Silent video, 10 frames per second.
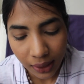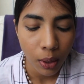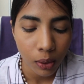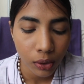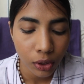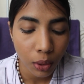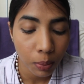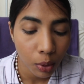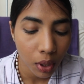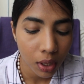We also
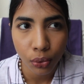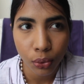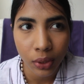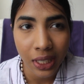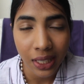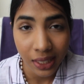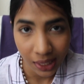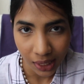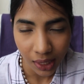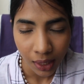booked to Gili
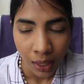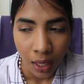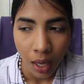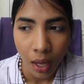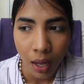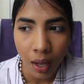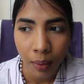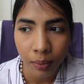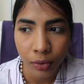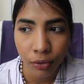T,
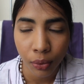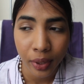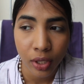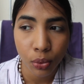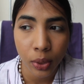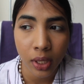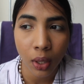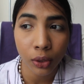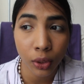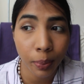for which we
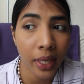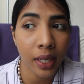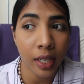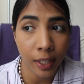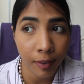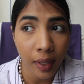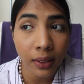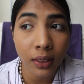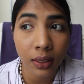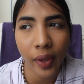also paid an
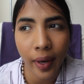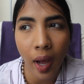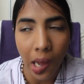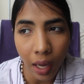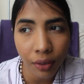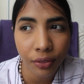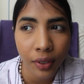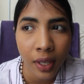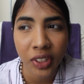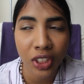advance, more than half,
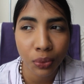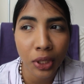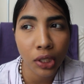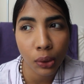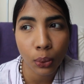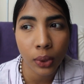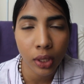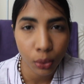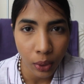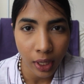since we knew
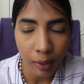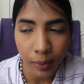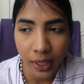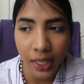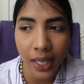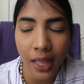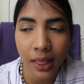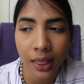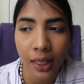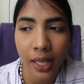the tour company,
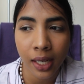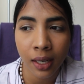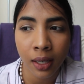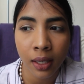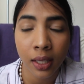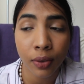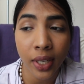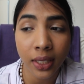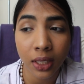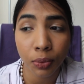and then the
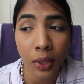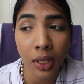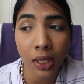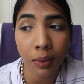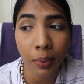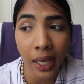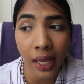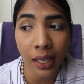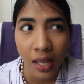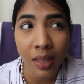rest we
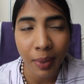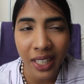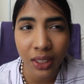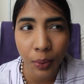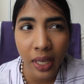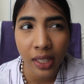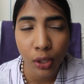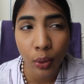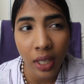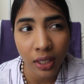paid in the place where they
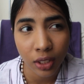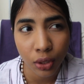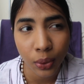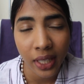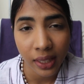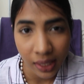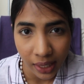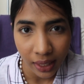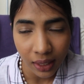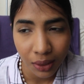took us to get the
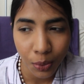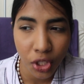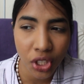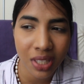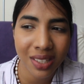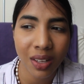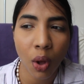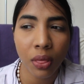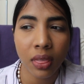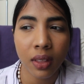tickets, which is
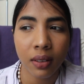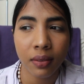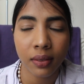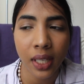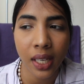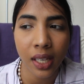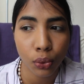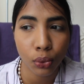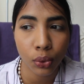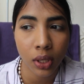on the way
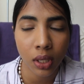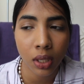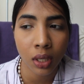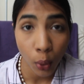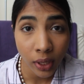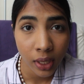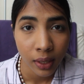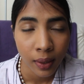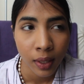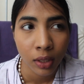to the port.
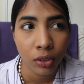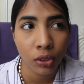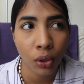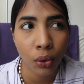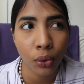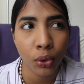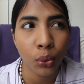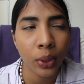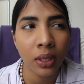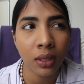So
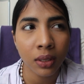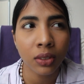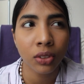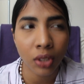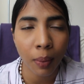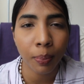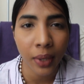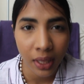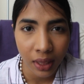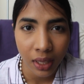you will stop
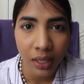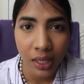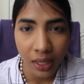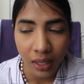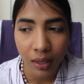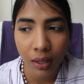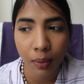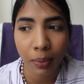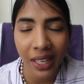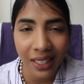in the ticket
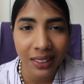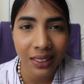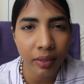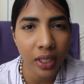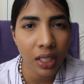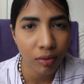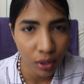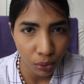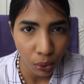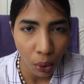place. They will give
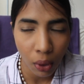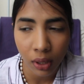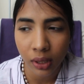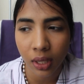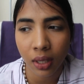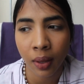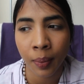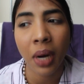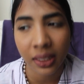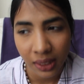you all the
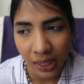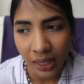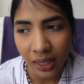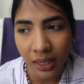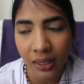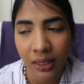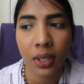bus tickets.